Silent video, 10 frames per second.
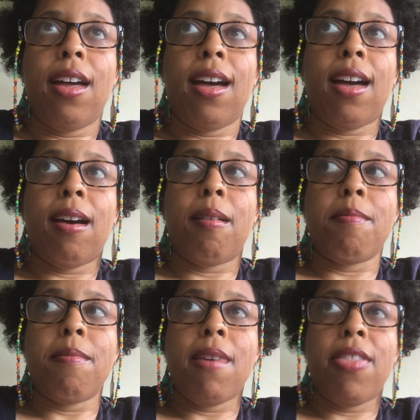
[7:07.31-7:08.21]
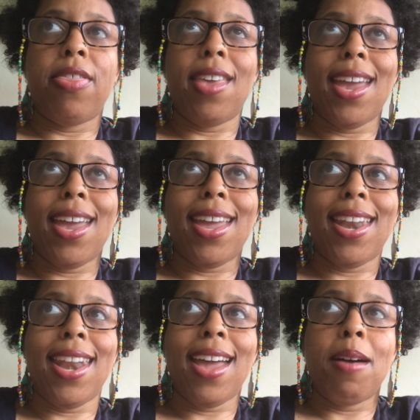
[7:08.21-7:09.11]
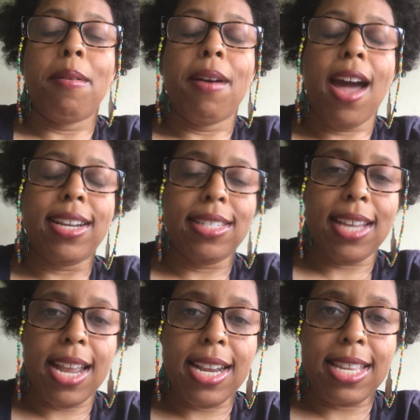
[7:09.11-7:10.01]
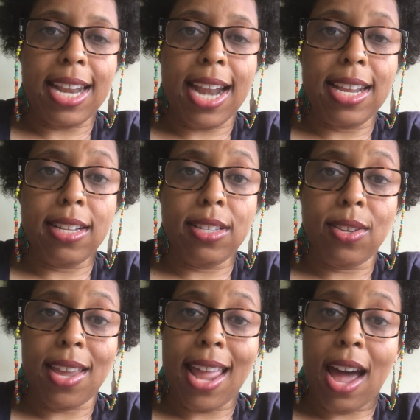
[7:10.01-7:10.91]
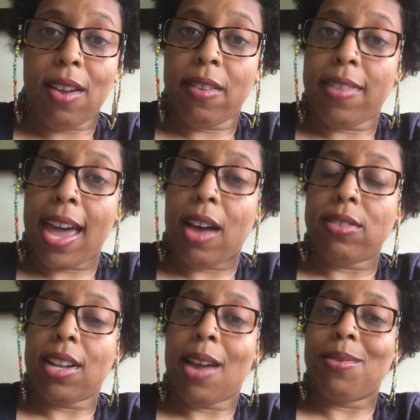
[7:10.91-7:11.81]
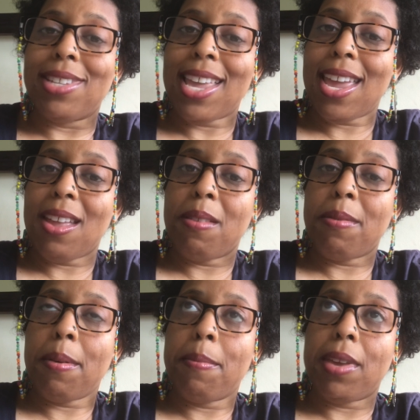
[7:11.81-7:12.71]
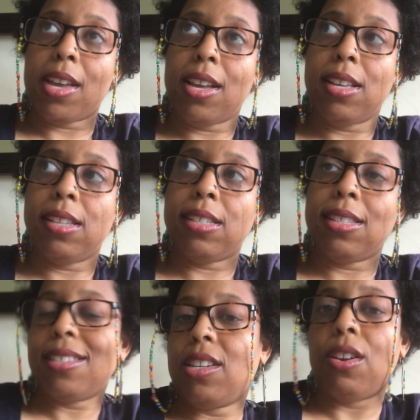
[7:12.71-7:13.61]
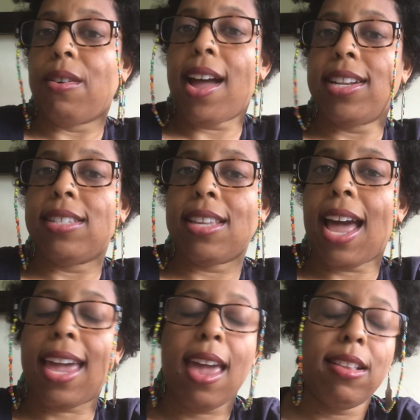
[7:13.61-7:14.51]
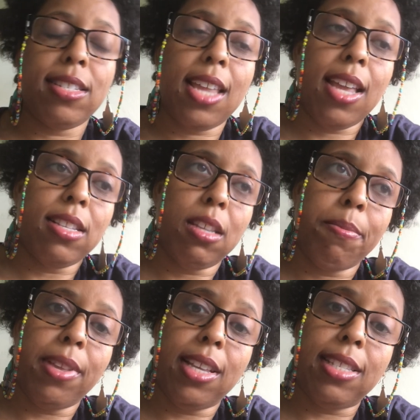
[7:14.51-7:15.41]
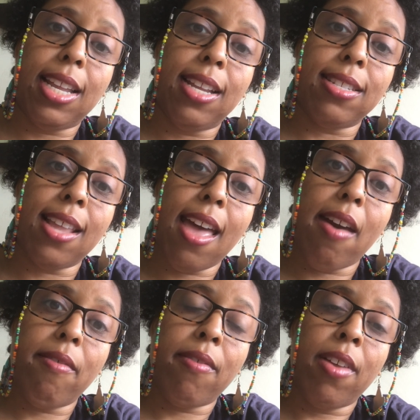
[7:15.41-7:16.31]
And then I decided that I needed to get out of the house that I was in, because, I can't stay in some place that doesn't have